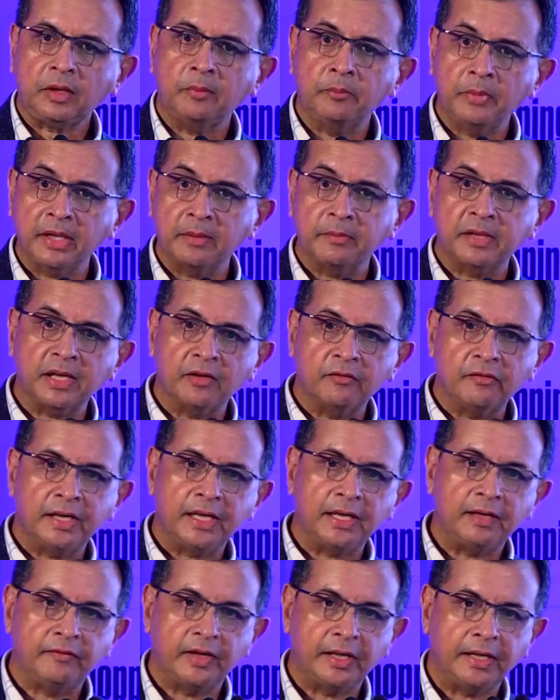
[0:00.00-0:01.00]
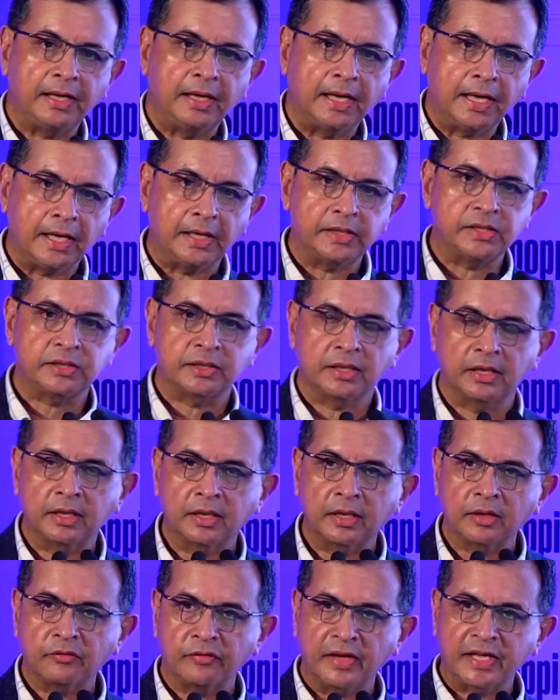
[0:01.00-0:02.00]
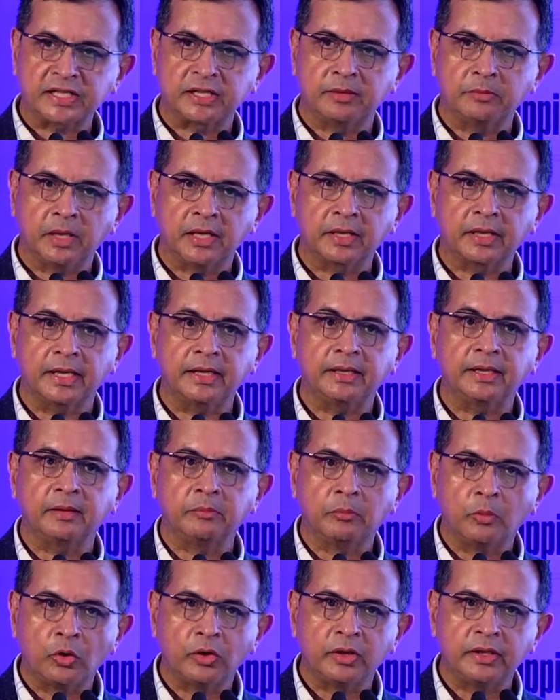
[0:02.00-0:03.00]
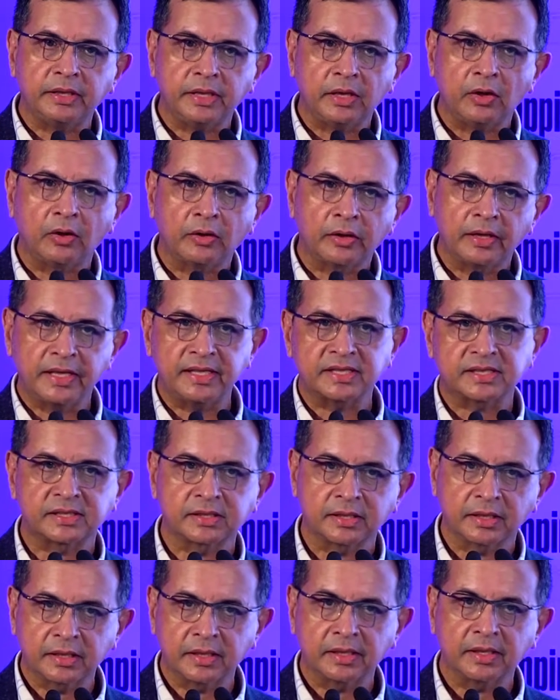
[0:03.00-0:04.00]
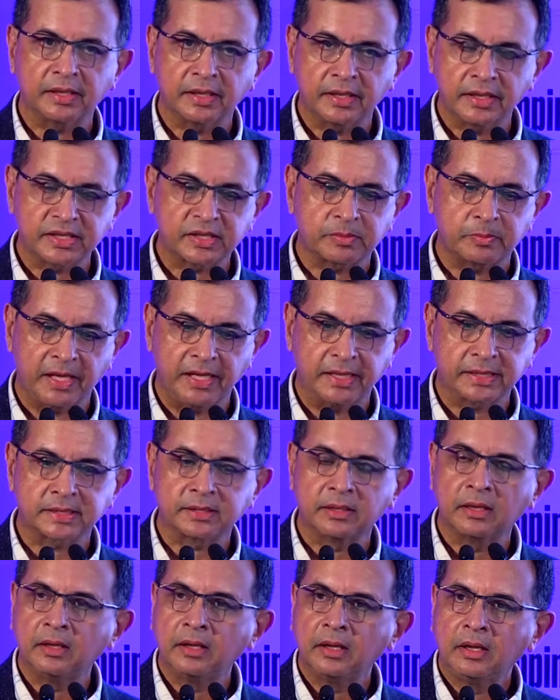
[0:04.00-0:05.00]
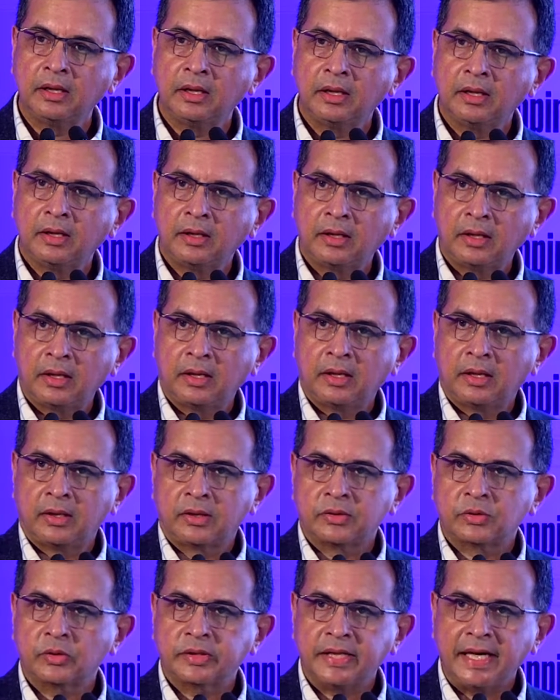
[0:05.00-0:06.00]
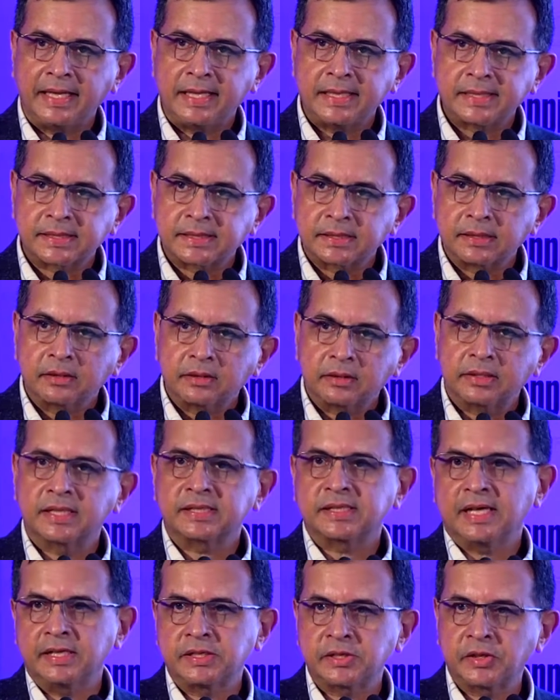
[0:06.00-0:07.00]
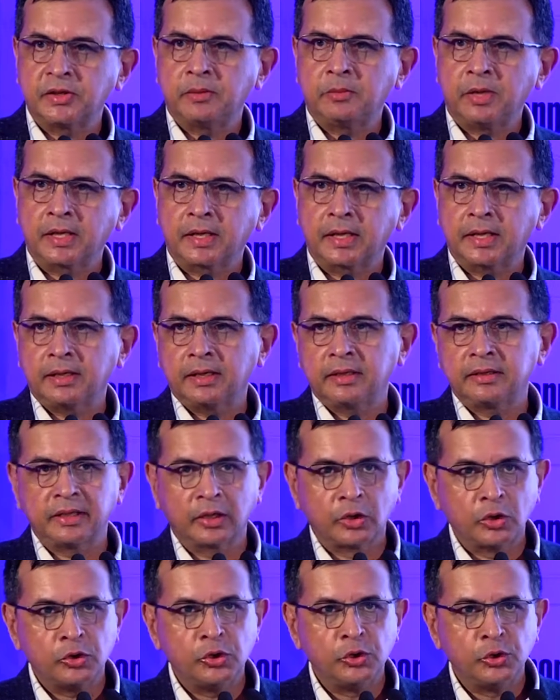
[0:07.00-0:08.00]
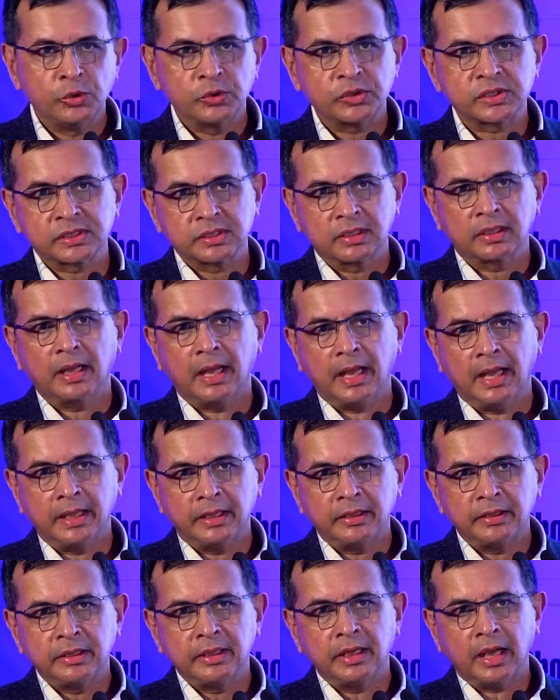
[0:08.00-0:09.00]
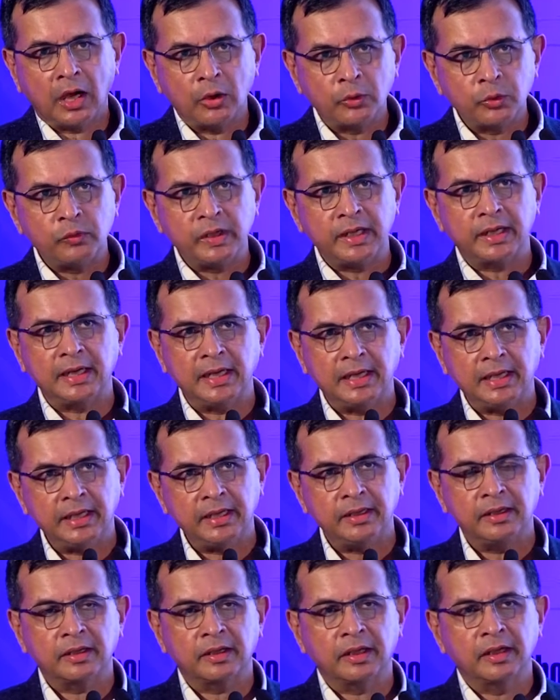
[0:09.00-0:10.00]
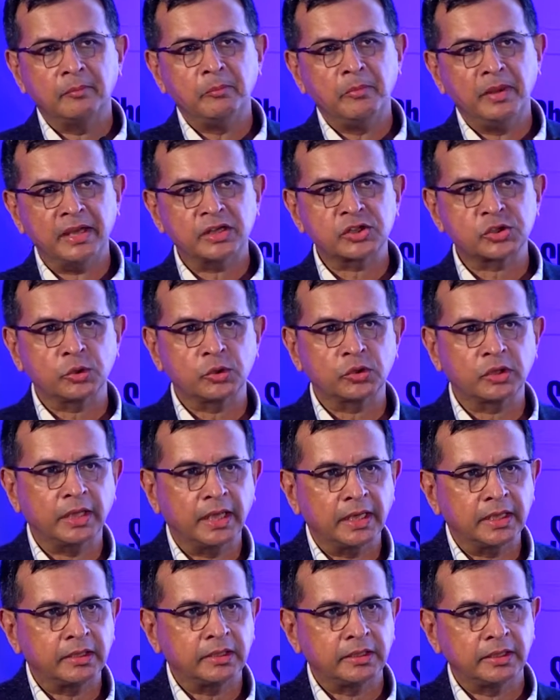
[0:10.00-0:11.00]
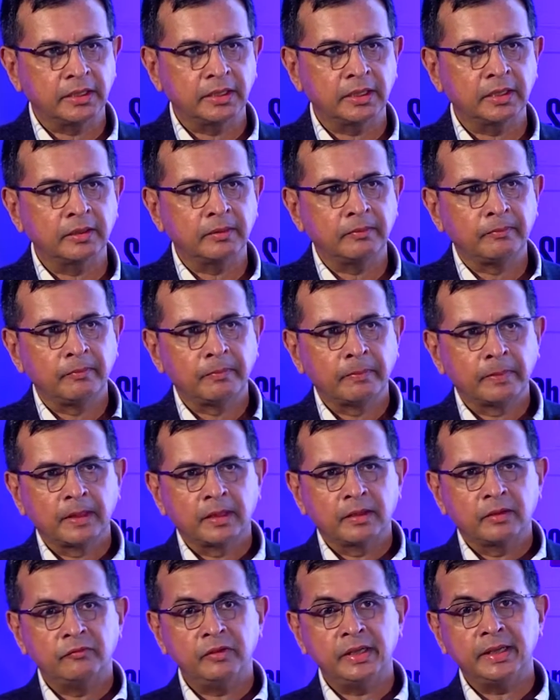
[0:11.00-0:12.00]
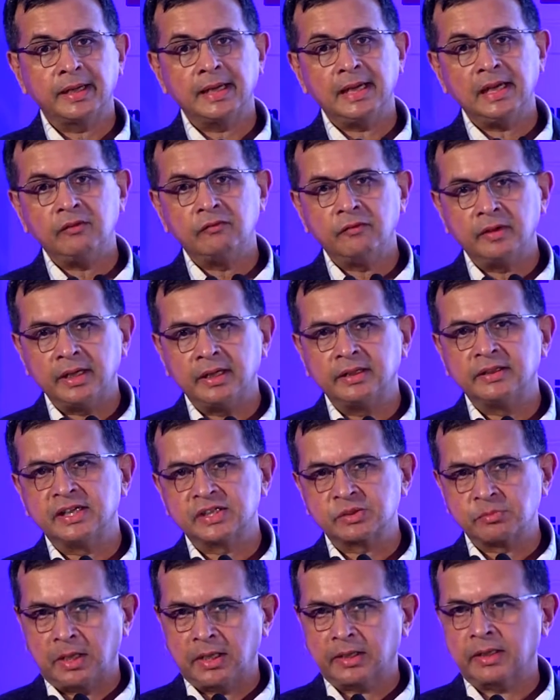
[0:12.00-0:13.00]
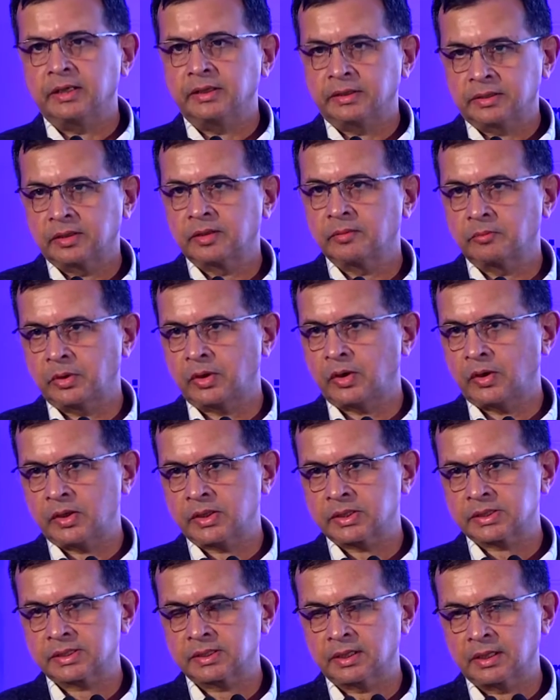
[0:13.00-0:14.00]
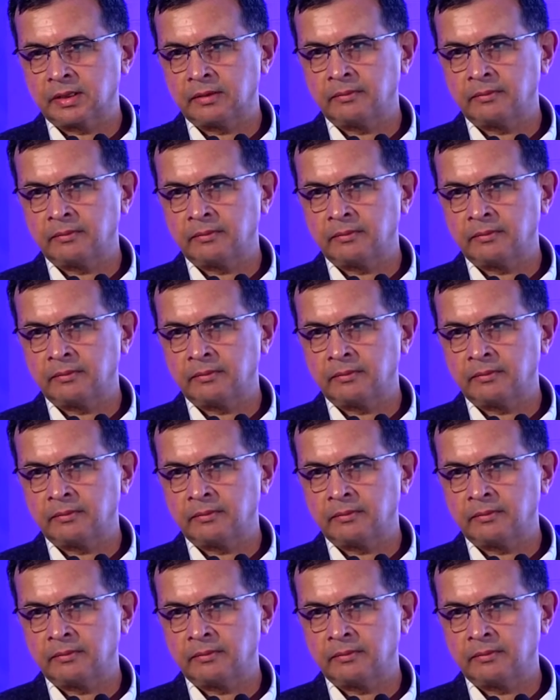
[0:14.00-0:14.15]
becoming a very, very large fashion market and more in the organized space. So that is the size of the market and the good news. And how do we really make sure that we really win in this market? Because